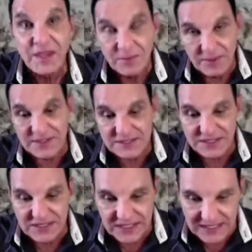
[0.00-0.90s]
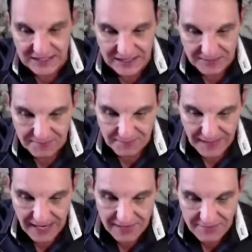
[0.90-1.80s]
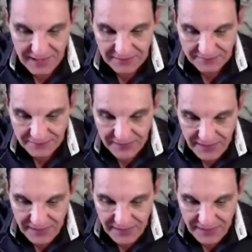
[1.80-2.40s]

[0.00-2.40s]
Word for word: ministered healing. Amen.